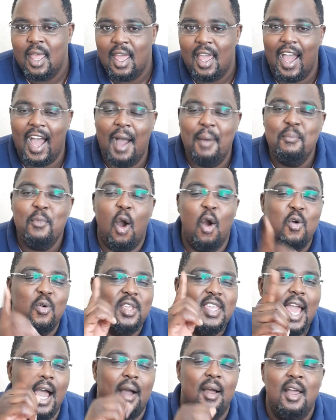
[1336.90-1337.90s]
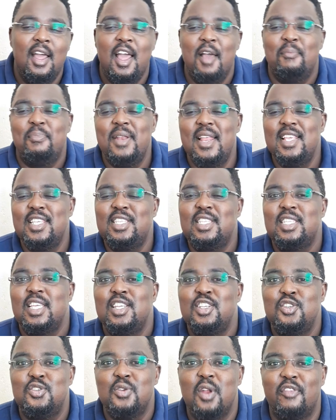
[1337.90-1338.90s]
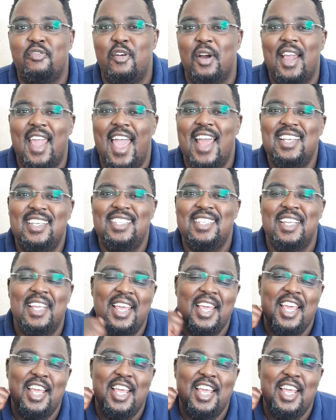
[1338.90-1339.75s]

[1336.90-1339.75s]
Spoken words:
Oh yeah, please do not forget